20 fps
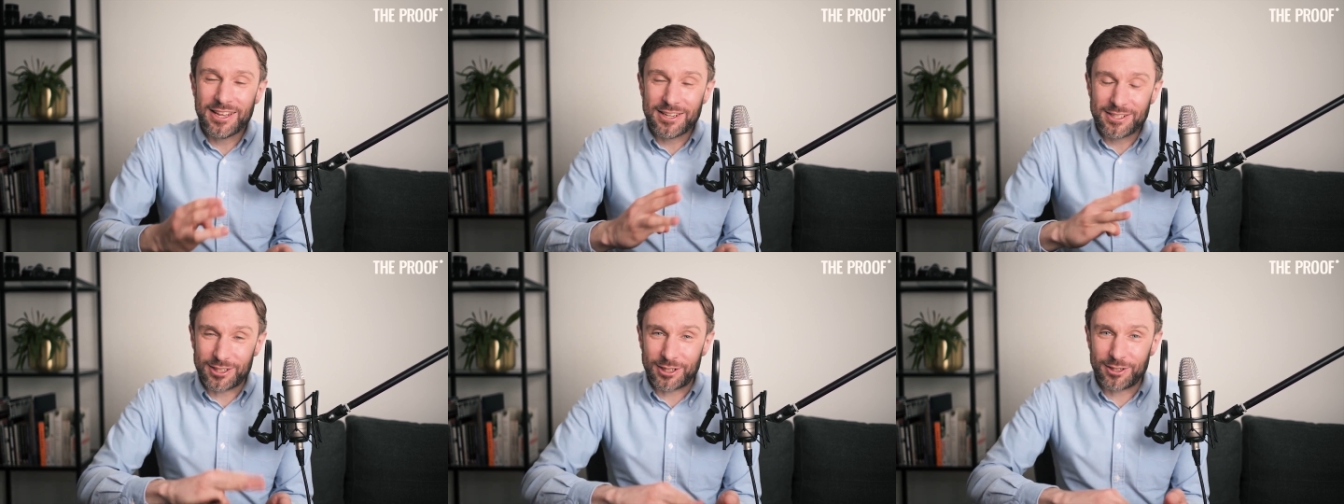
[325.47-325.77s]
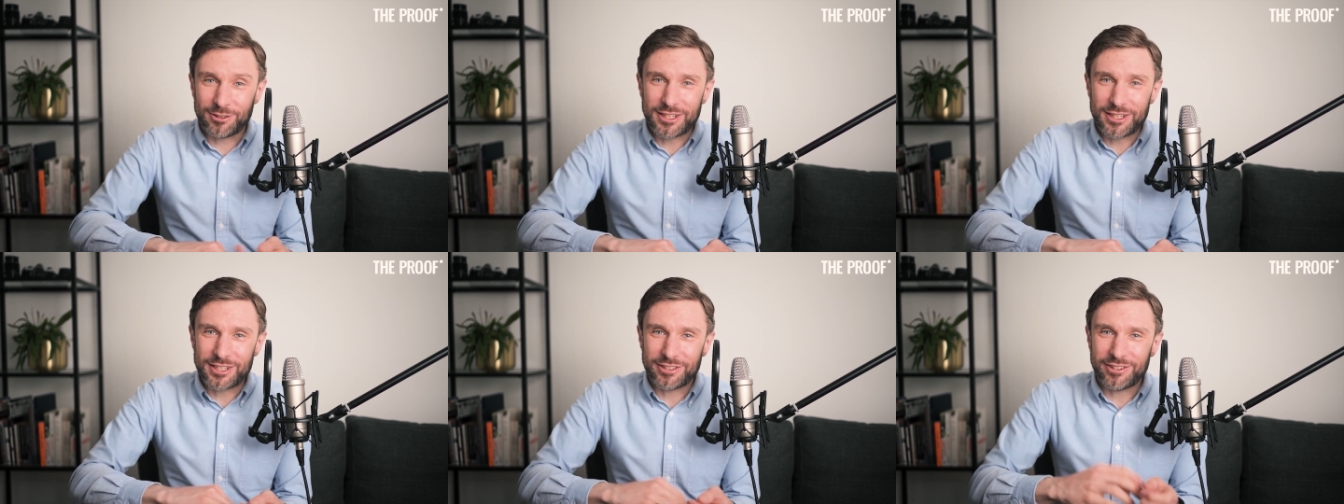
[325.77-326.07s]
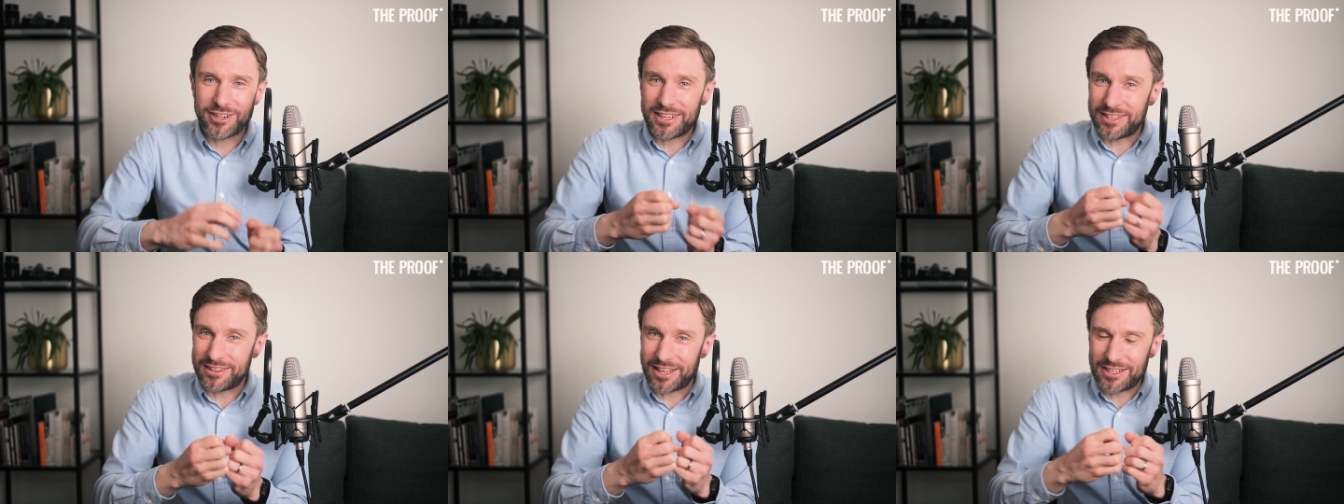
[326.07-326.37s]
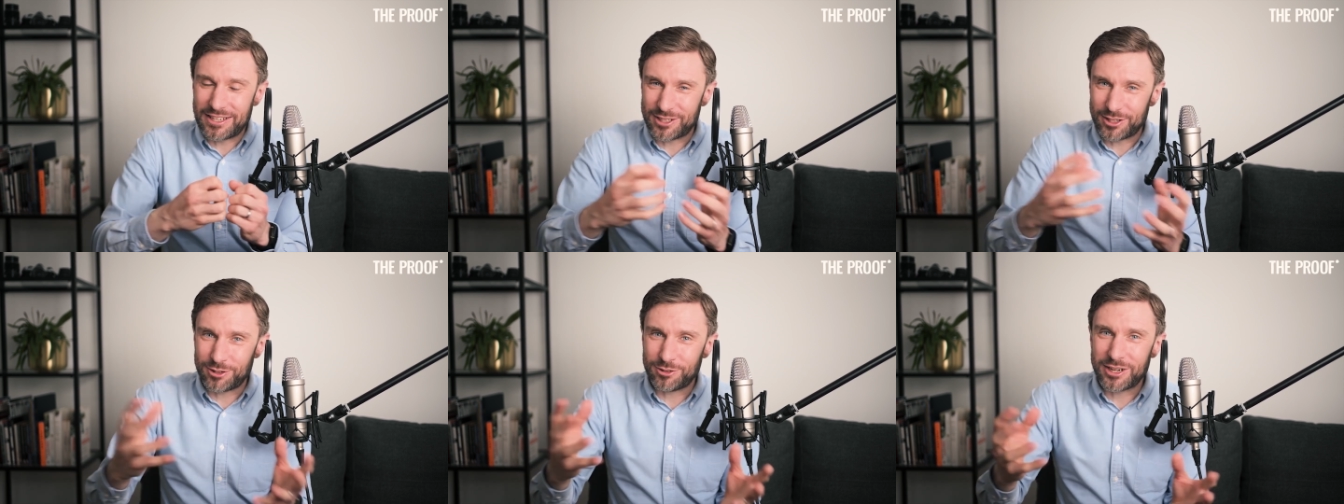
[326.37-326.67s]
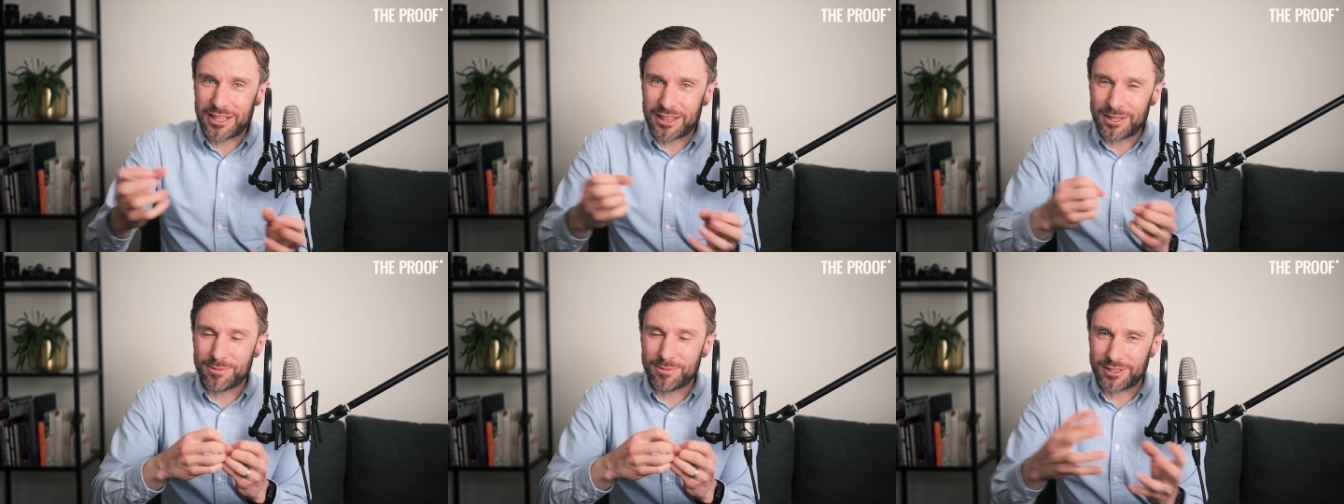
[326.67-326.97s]
Secretory, they
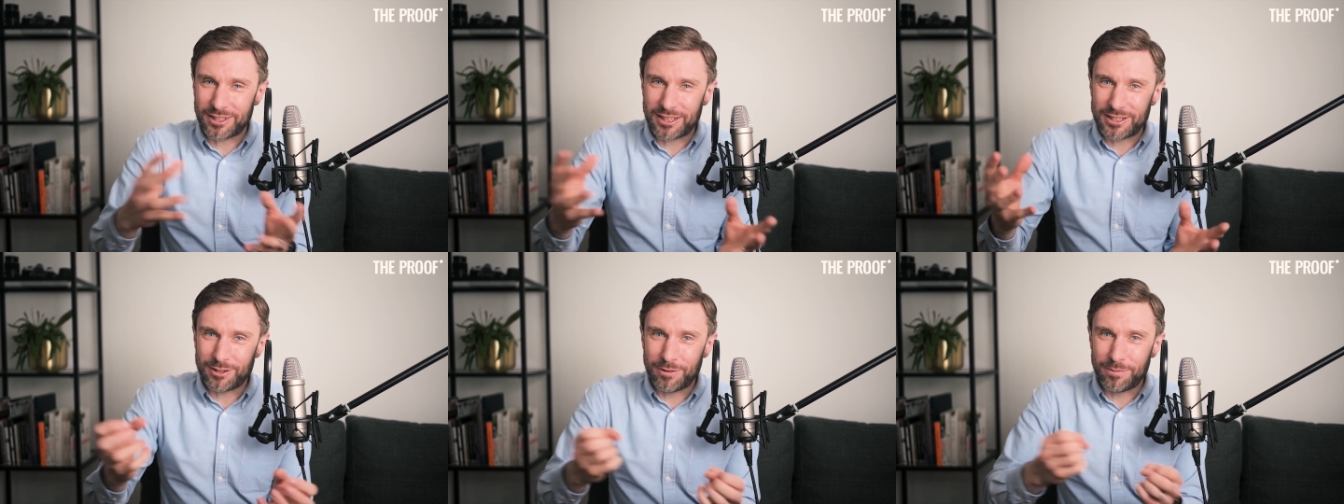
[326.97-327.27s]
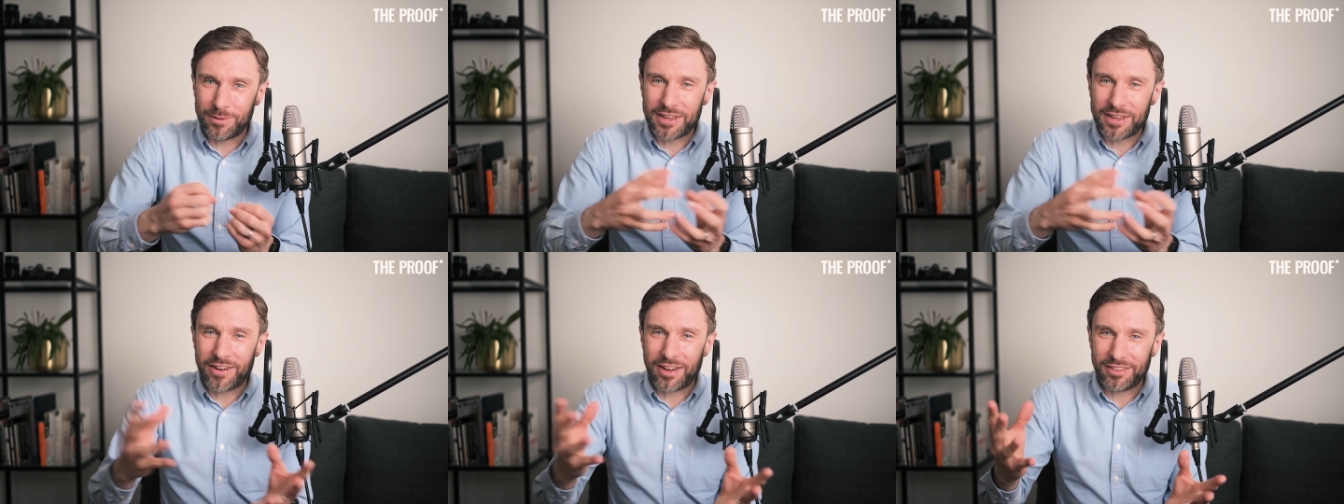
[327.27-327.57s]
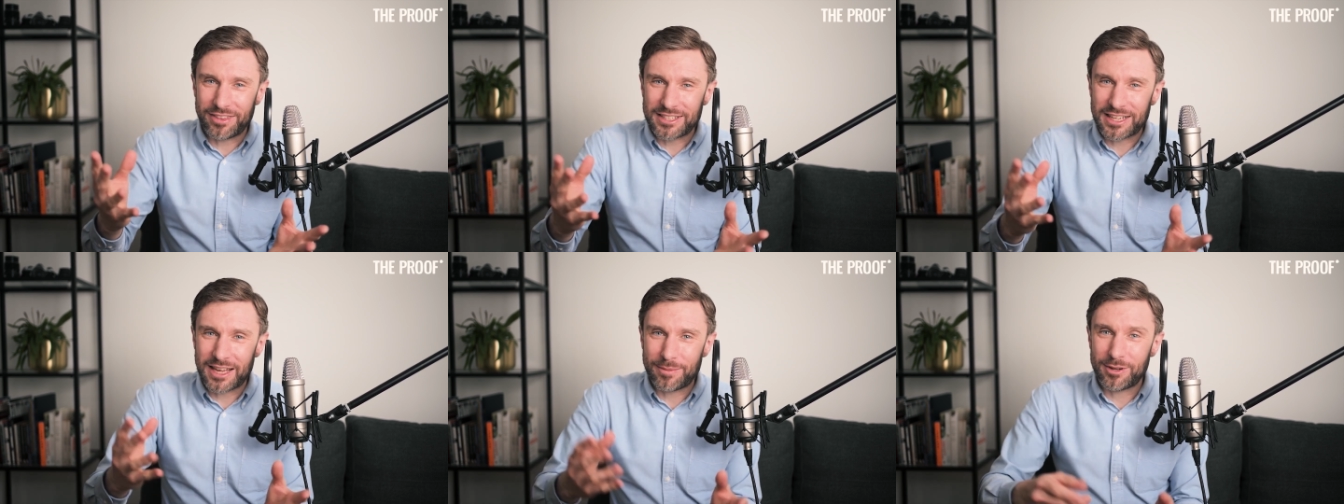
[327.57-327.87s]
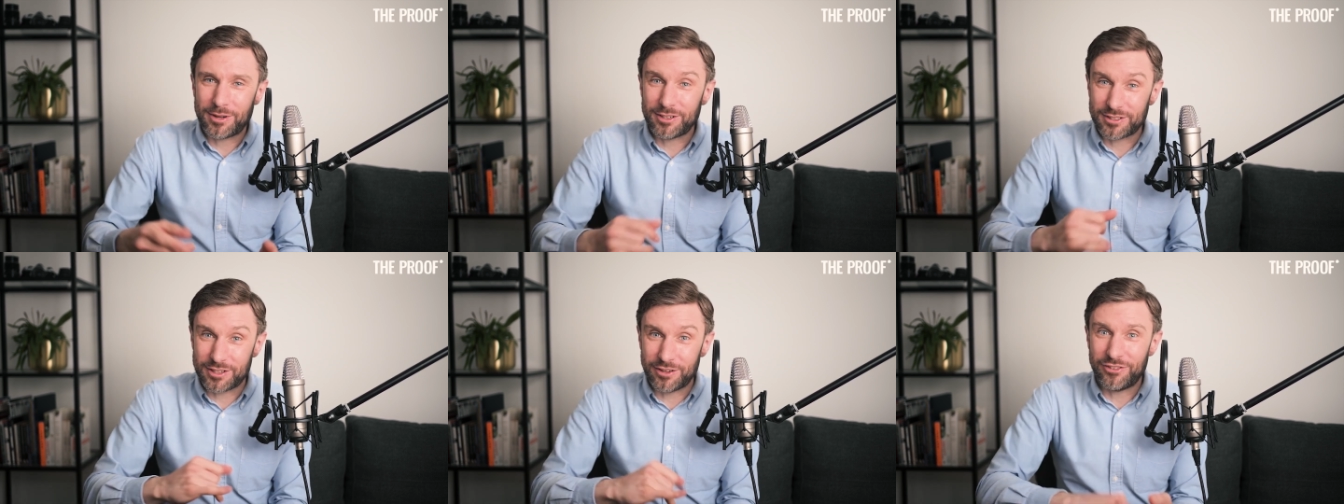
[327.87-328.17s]
secrete them. So they sort of give out these chemicals,